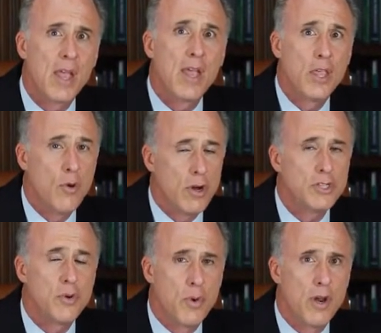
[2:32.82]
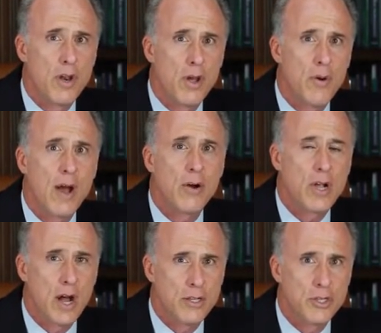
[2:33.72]
You also want to know how
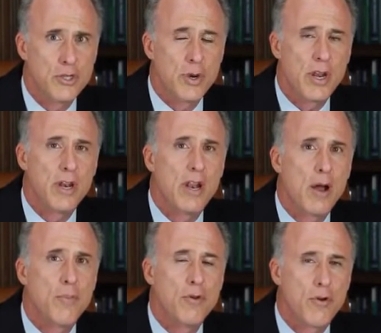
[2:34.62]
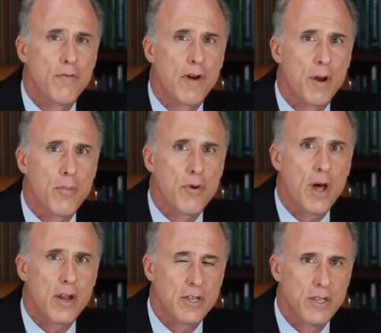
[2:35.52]
concentrated and how purified a
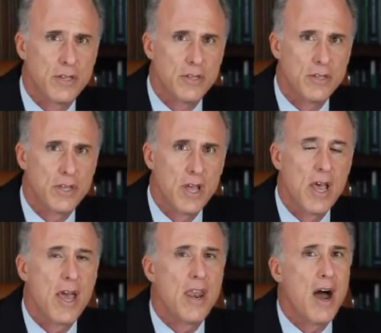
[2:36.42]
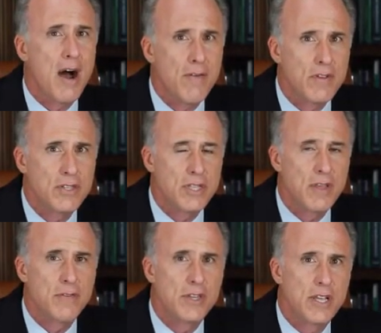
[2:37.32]
product is. And obviously,
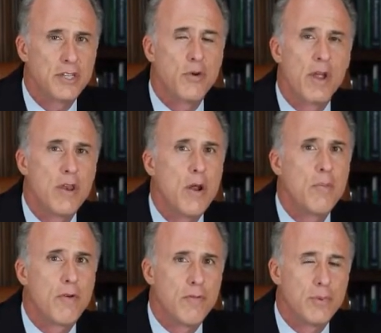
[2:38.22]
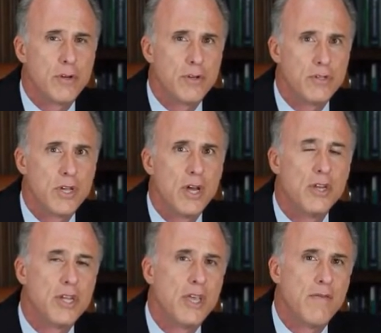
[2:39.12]
if it takes a great number of pills
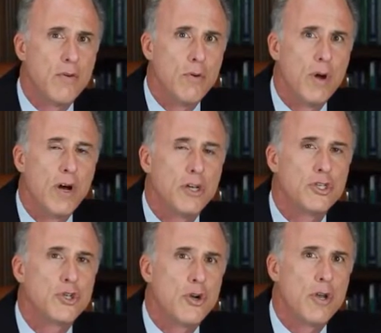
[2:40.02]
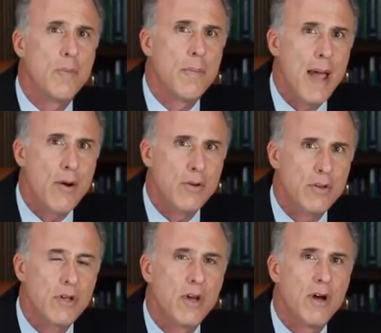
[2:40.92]
to give you a certain
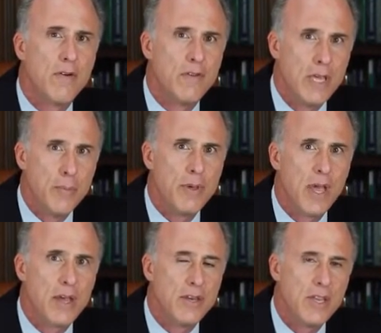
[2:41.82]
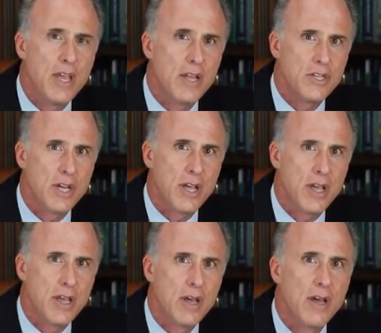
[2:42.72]
amount of EPA and
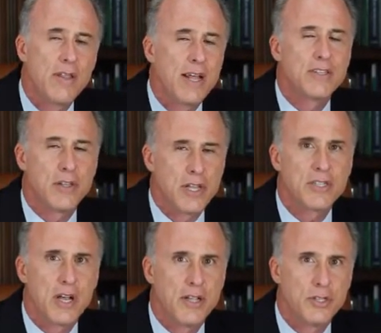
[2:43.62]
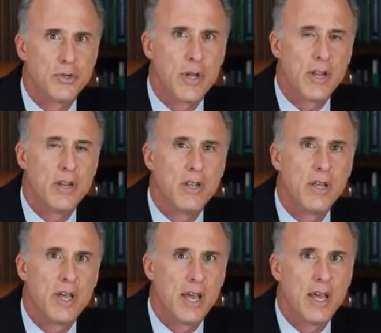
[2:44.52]
DHA, that's a less concentrated
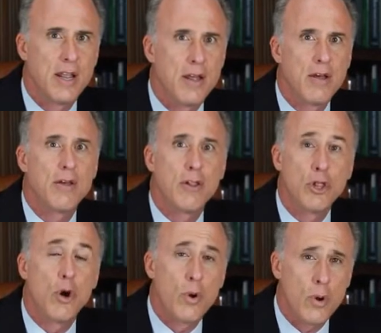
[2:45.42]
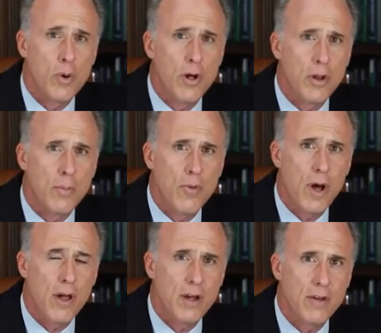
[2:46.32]
and a lower quality
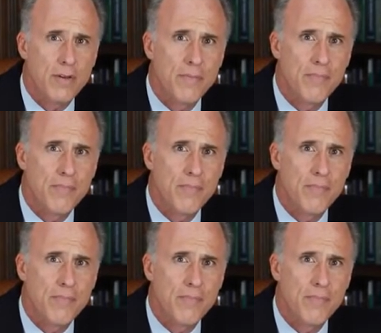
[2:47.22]
product.